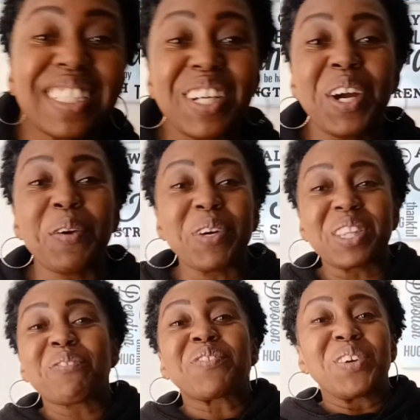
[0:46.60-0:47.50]
start with
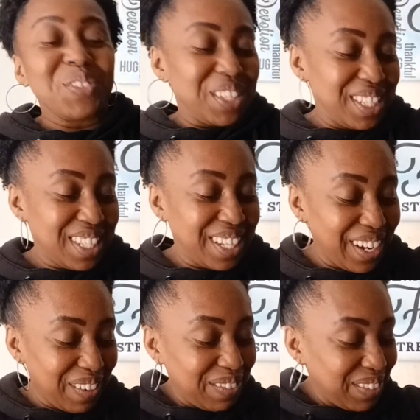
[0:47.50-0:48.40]
the frozen
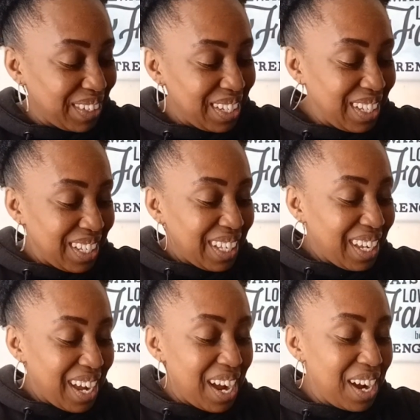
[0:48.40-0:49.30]
stuff.
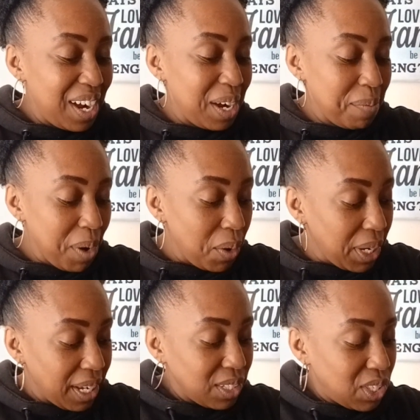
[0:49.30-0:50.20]
Um,
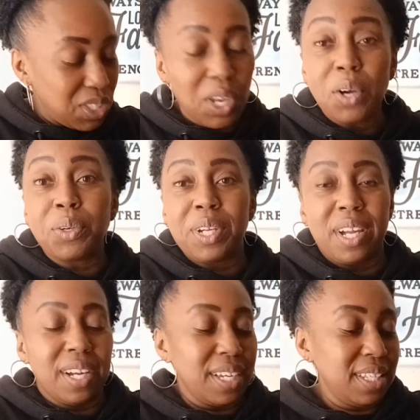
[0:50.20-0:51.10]
okay, so you
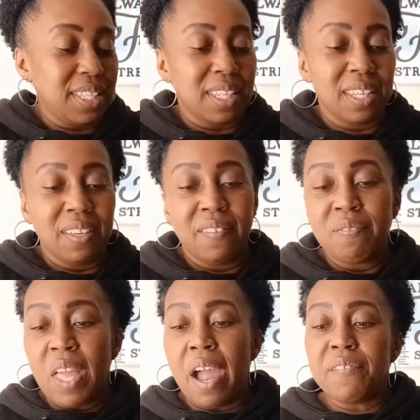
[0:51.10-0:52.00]
guys,
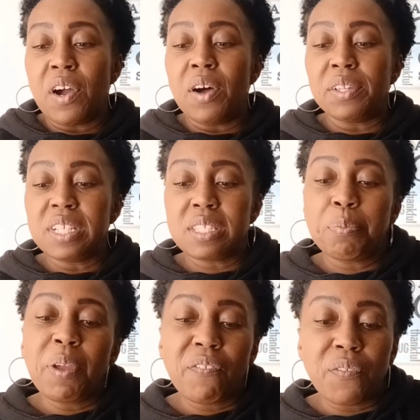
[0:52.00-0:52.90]
I've hauled this
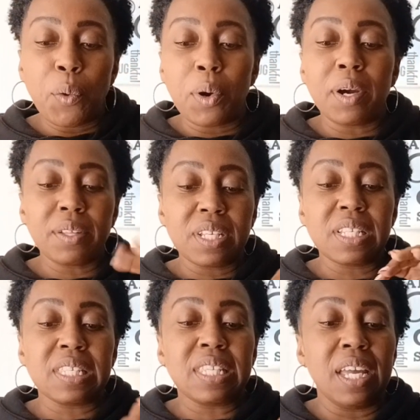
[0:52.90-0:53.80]
before,
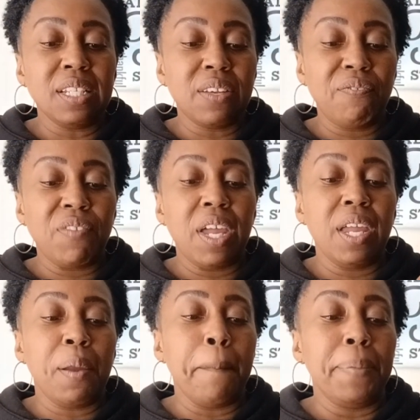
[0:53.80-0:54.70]
this Santa Fe
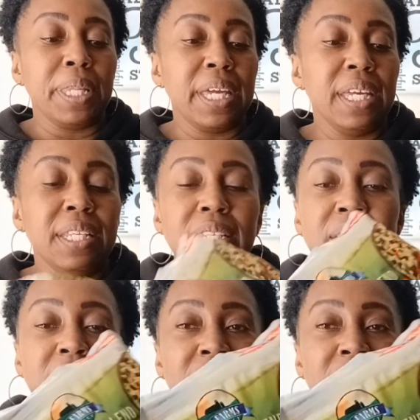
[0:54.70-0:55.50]
blend.